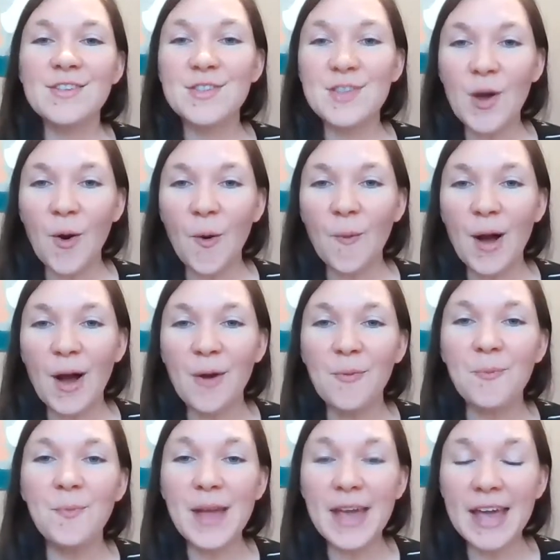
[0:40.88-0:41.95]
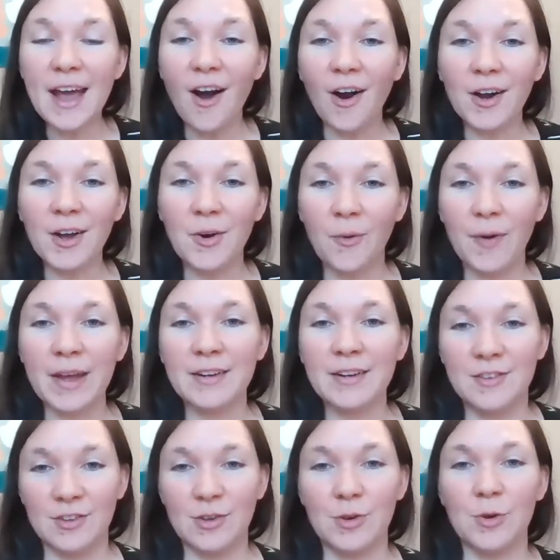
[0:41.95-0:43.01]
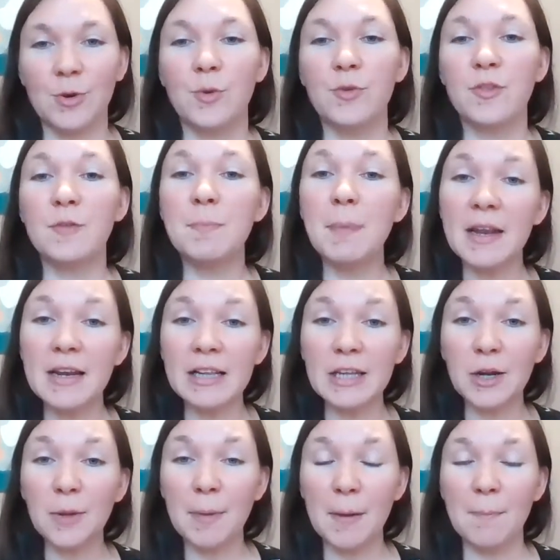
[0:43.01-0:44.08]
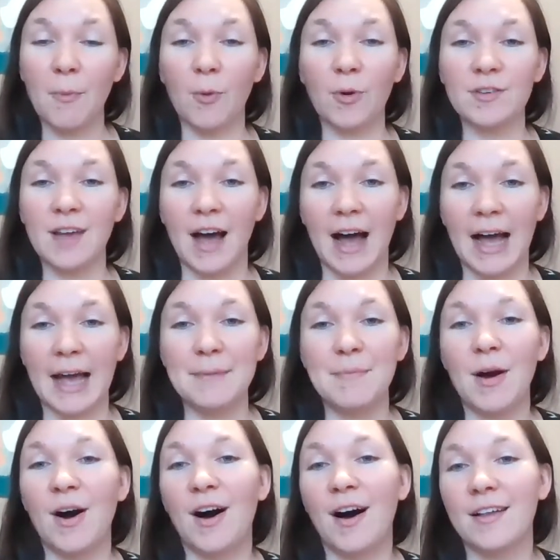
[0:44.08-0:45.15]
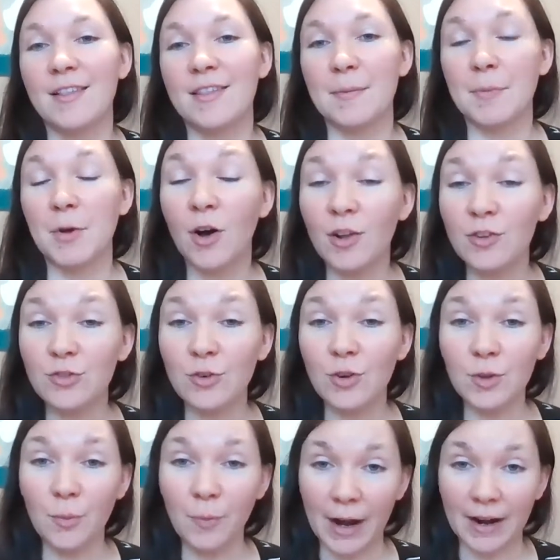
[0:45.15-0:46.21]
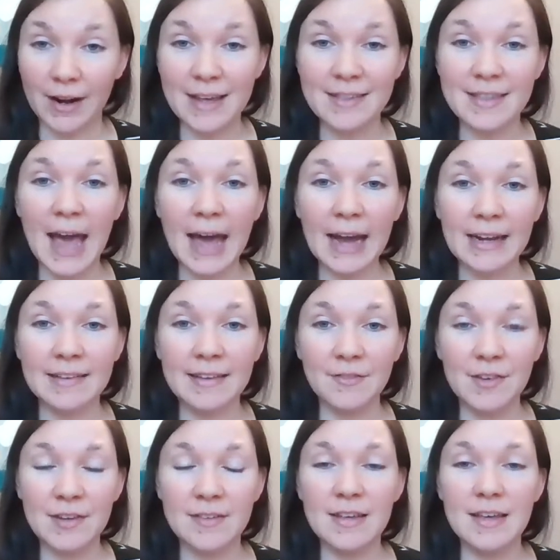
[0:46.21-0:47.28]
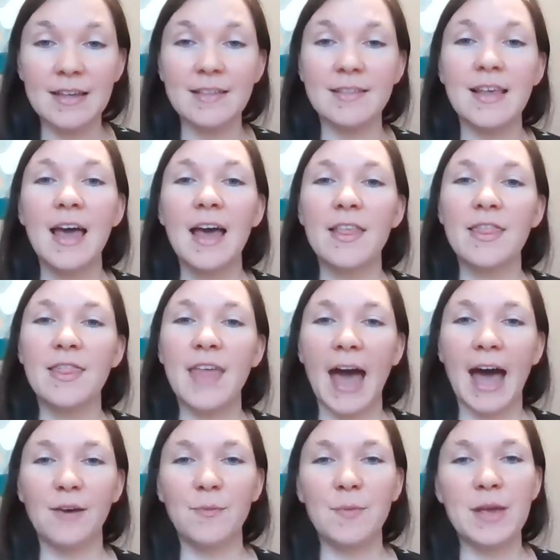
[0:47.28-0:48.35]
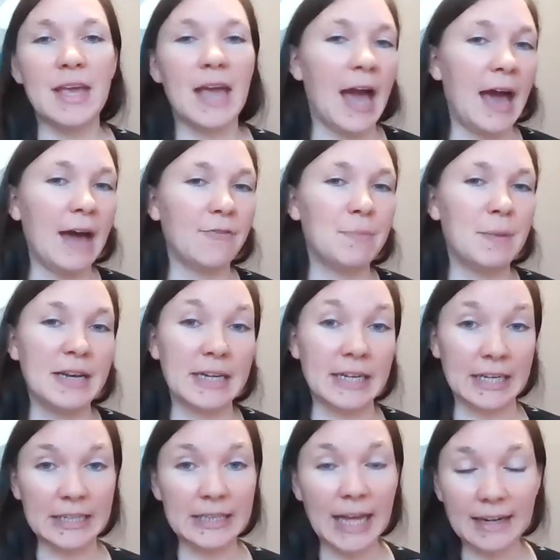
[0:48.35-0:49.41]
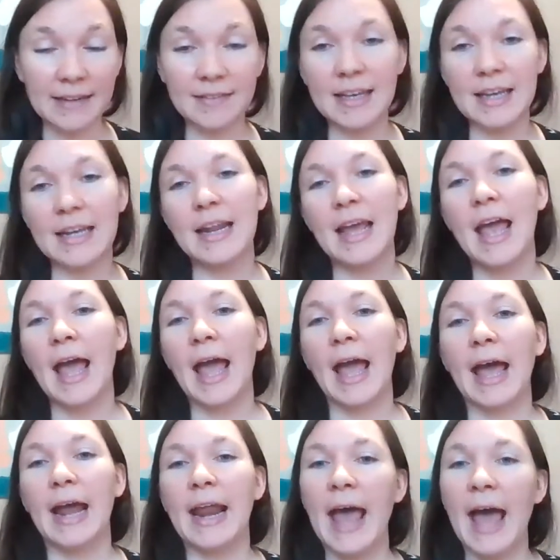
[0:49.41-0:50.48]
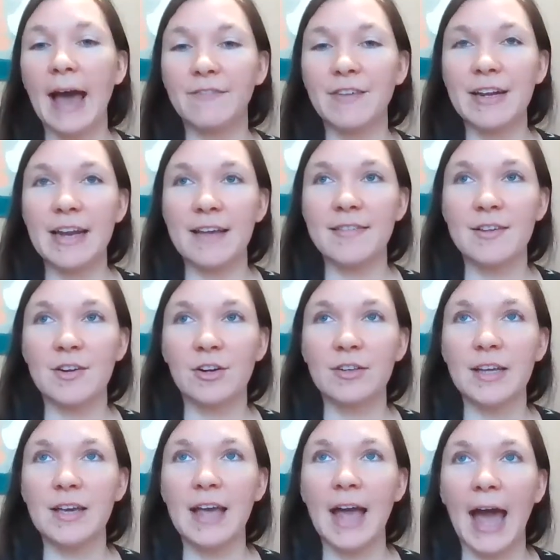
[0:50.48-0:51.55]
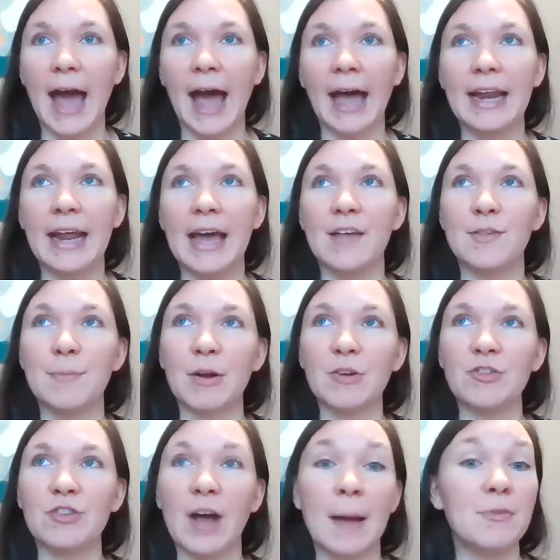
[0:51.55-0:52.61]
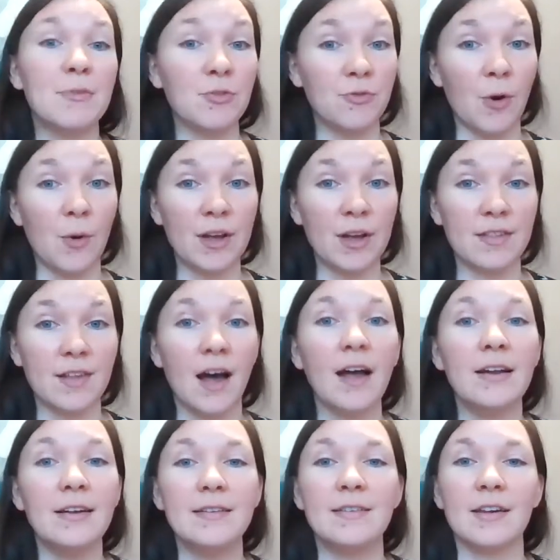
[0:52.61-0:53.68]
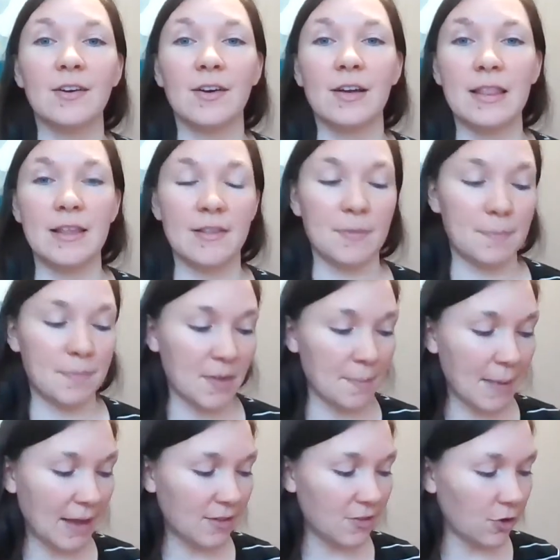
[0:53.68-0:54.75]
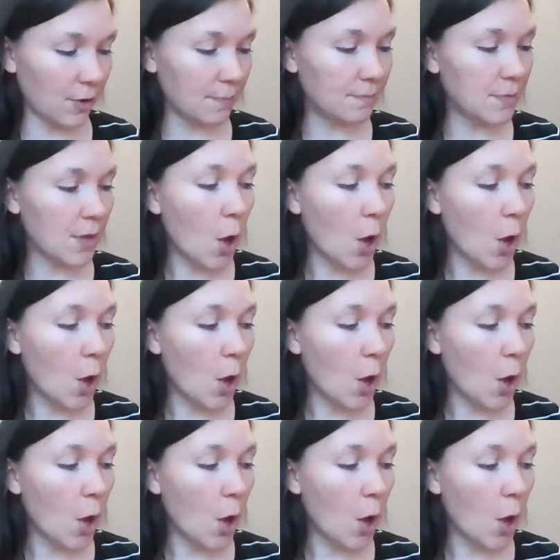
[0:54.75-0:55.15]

So we are going to spend a little bit more time on some cultural awareness activities that we have been collecting and haven't necessarily had as much time to focus on during this semester.